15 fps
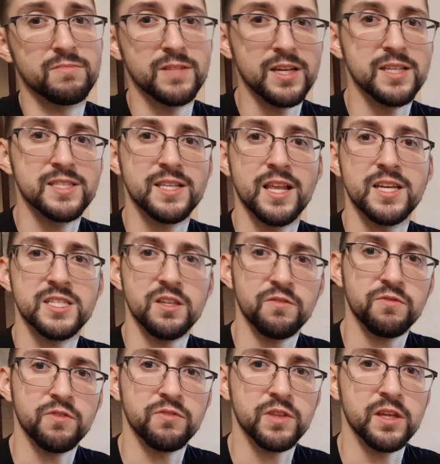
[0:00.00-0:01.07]
it's less than
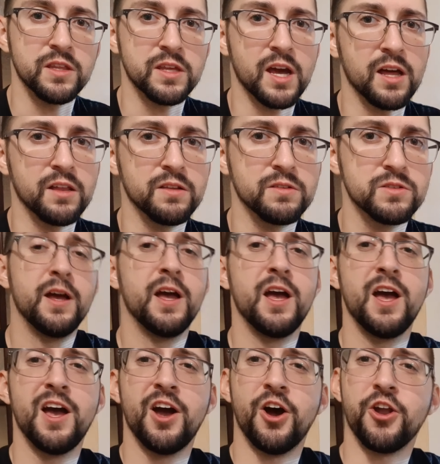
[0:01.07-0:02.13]
15 gallons.
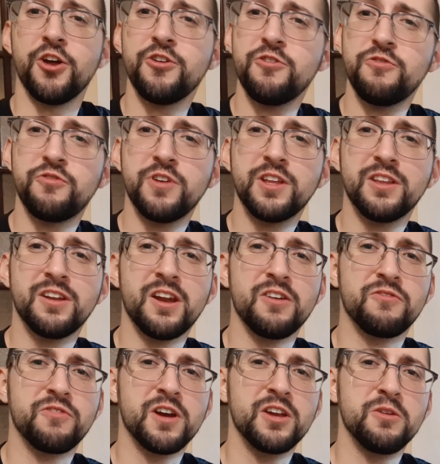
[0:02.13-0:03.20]
Another thing that I
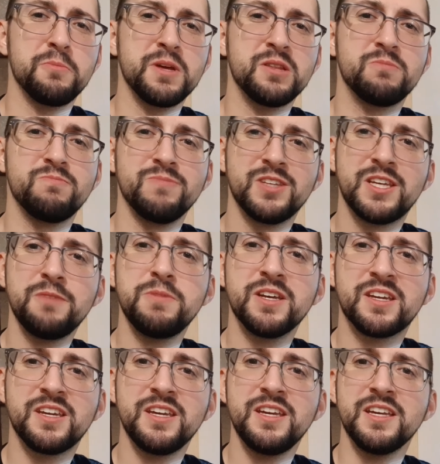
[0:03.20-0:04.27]
find a bit
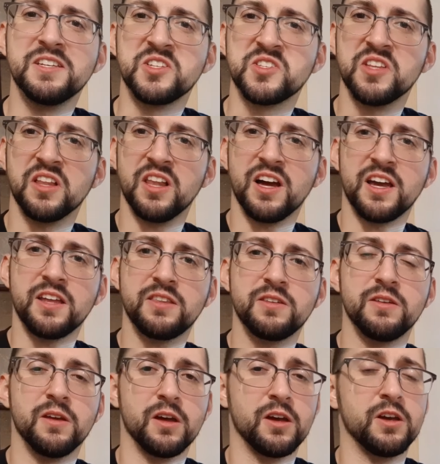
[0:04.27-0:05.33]
gimmicky is the light.
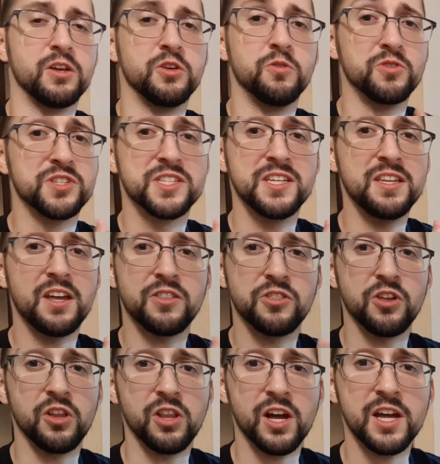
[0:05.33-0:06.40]
You'll see that
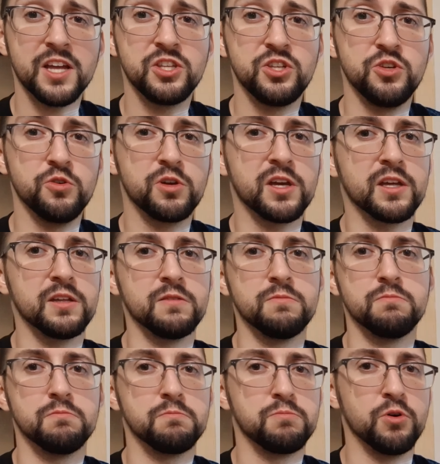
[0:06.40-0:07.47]
the light, you
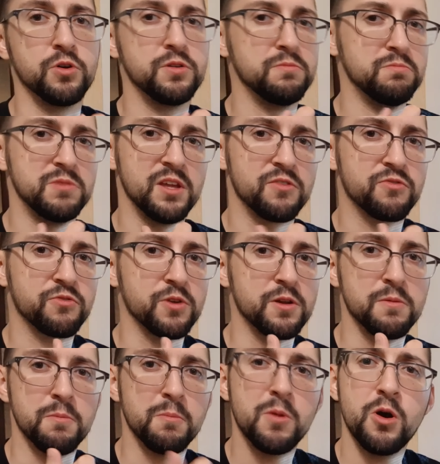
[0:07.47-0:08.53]
can put
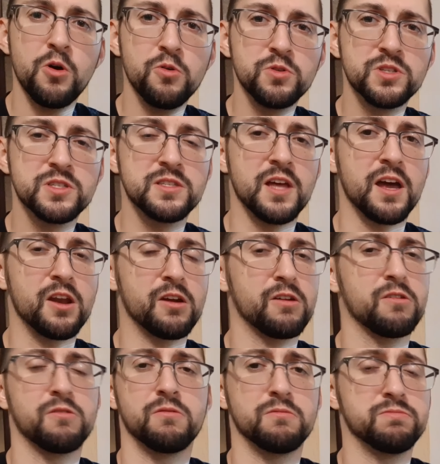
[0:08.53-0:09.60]
different modes that
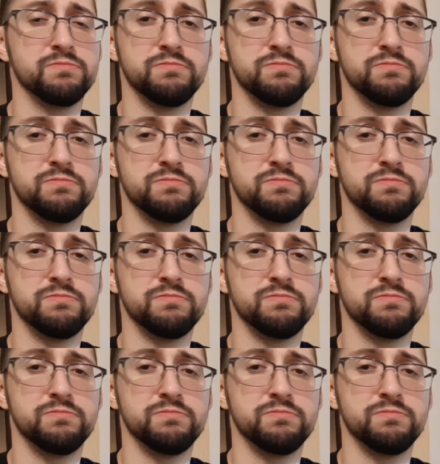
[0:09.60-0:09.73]
are